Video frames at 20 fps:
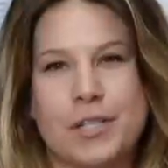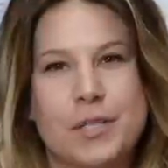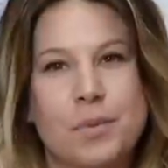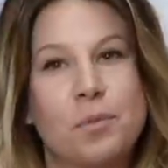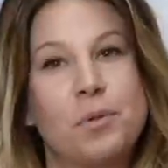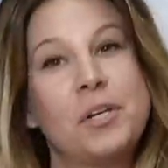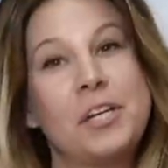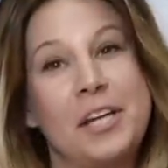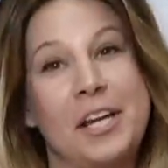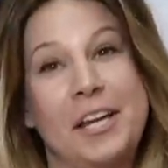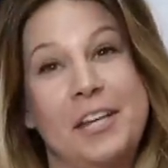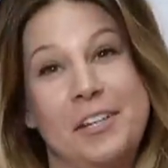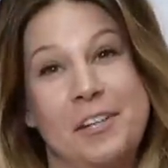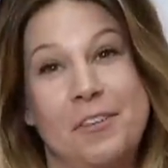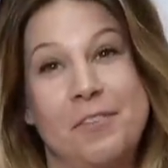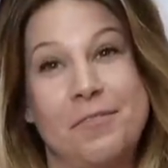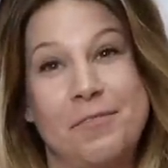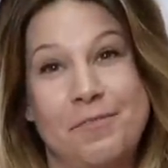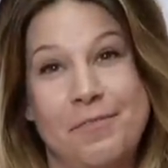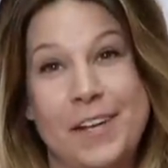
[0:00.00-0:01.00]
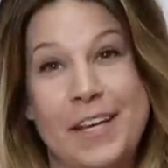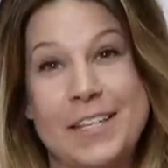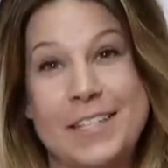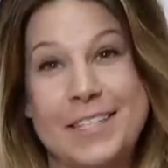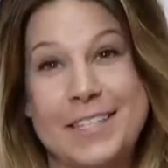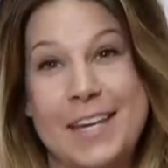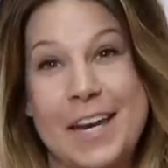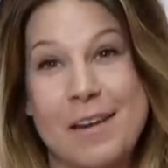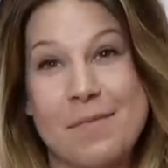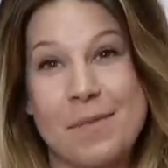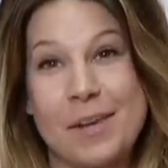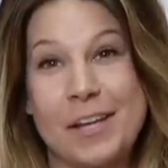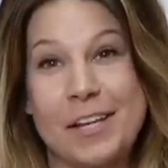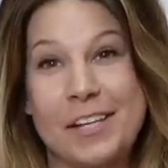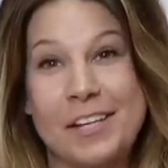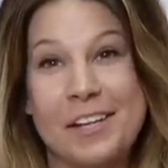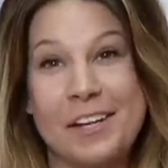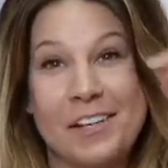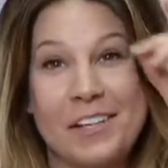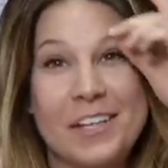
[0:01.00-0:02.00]
it's a pretty in your face statement.
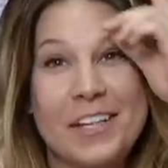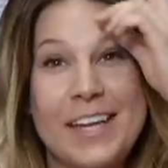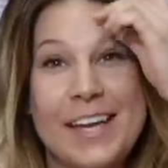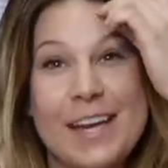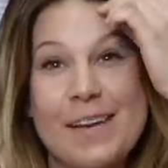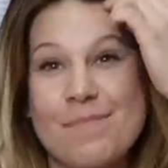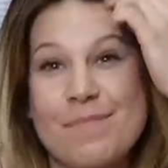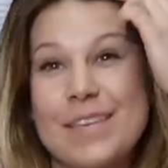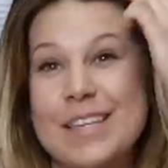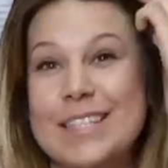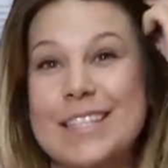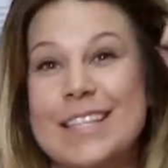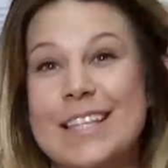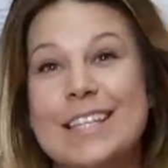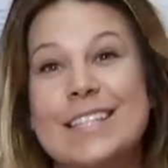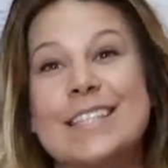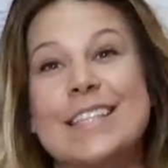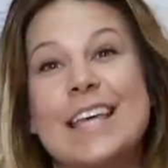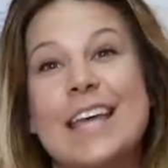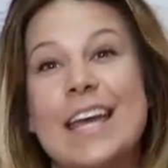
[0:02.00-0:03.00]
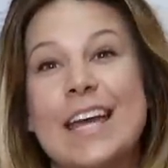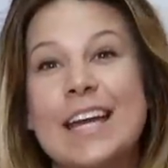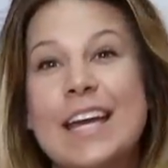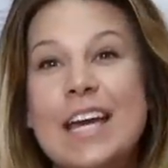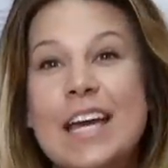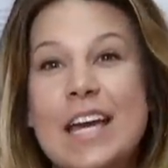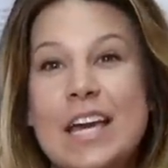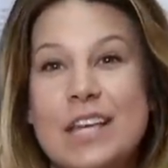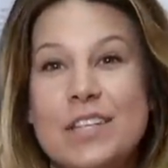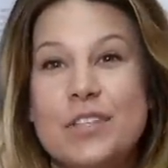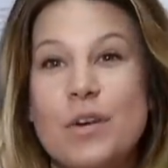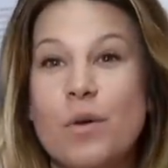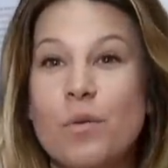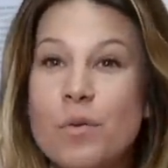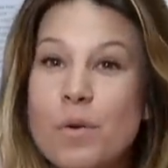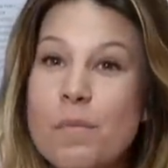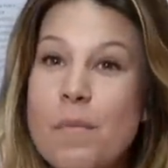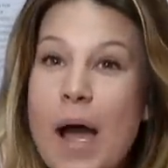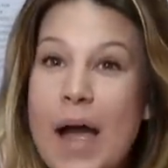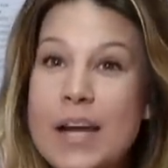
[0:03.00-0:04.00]
You know, you can't miss this thing. So it
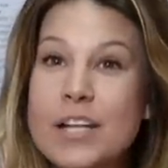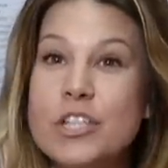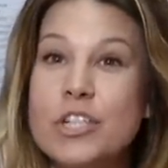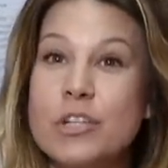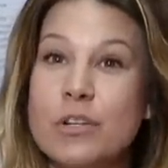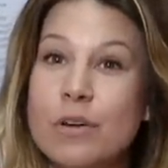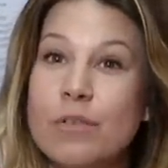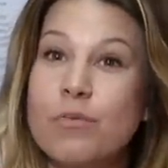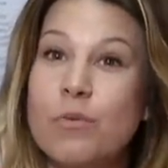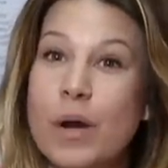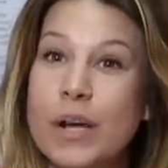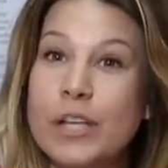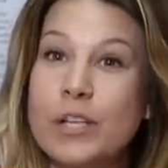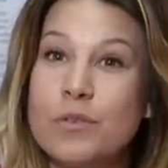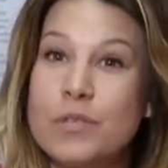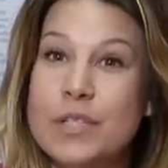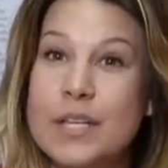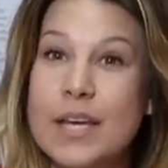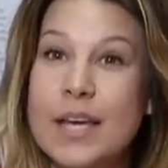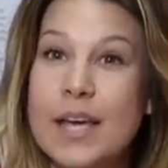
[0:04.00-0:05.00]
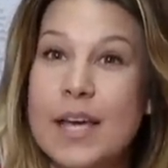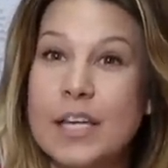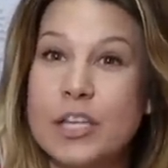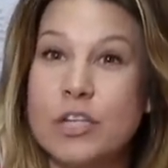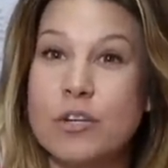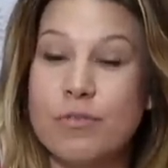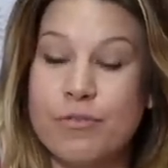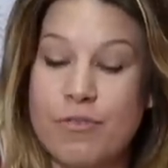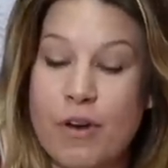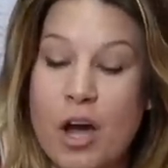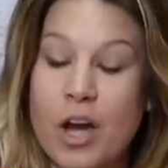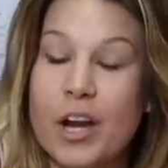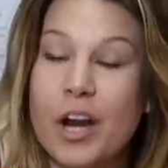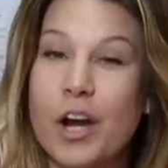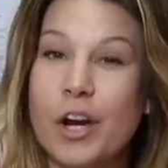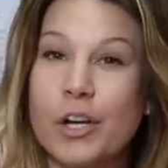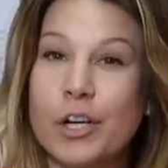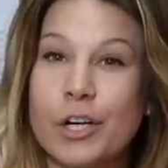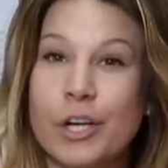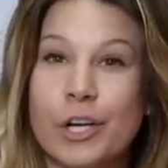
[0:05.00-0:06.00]
reminds you of what you did. You fought
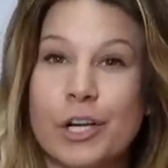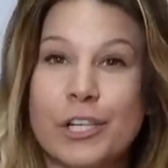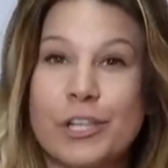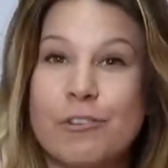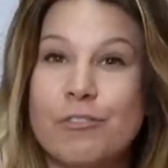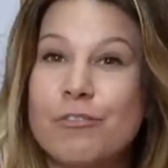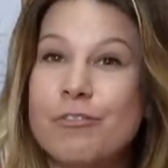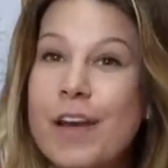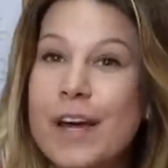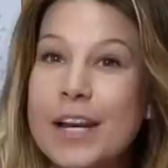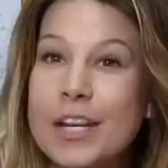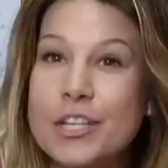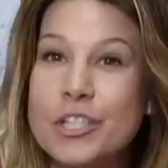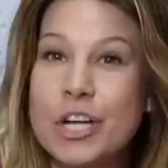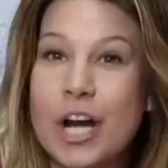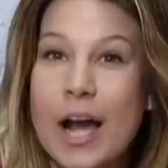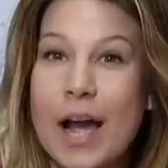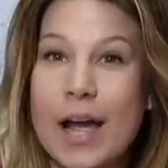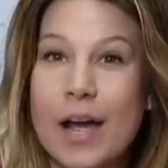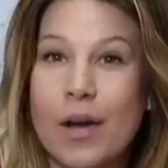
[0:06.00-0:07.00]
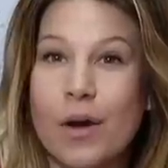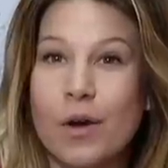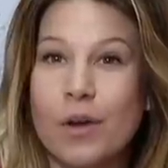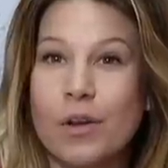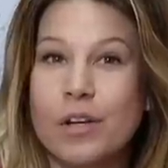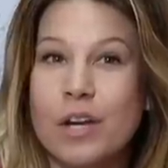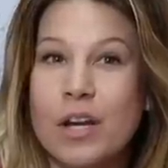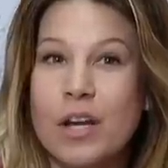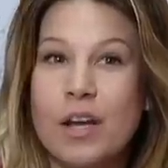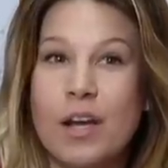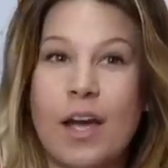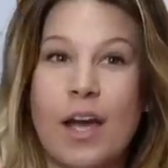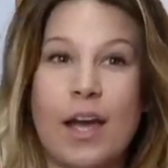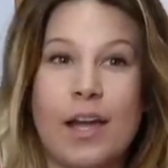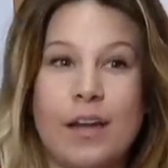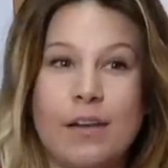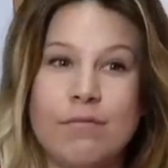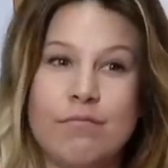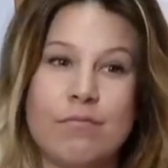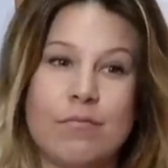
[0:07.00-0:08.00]
hunger, you fed a child,
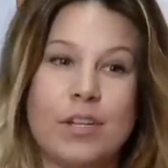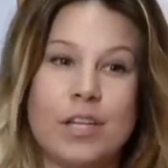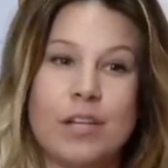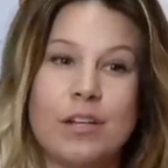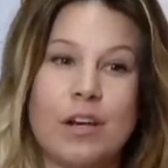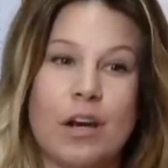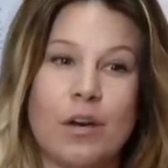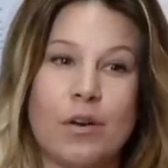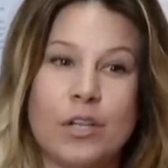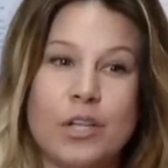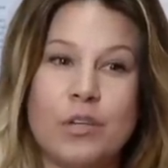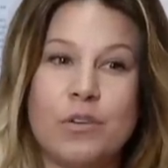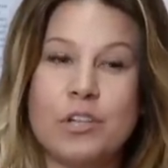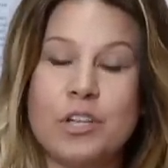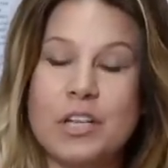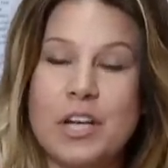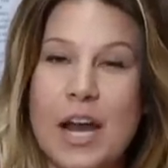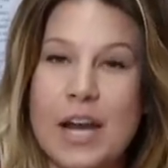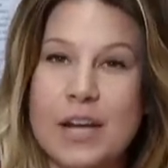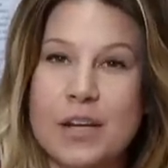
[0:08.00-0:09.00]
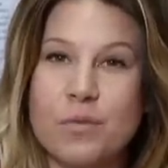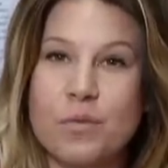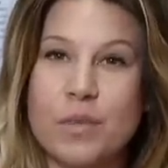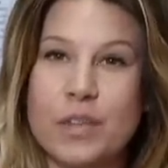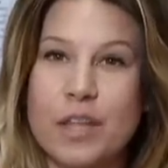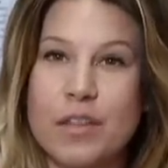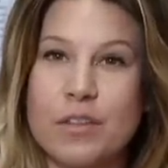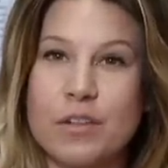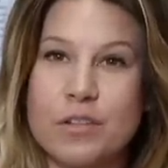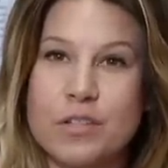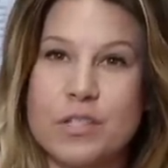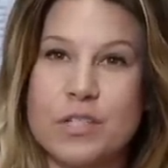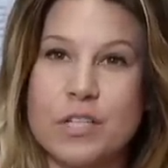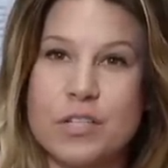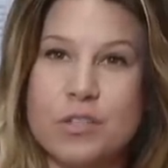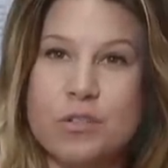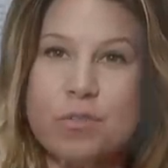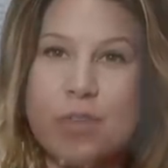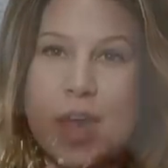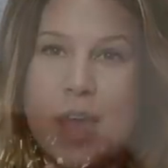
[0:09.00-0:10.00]
and you know, you united with others to do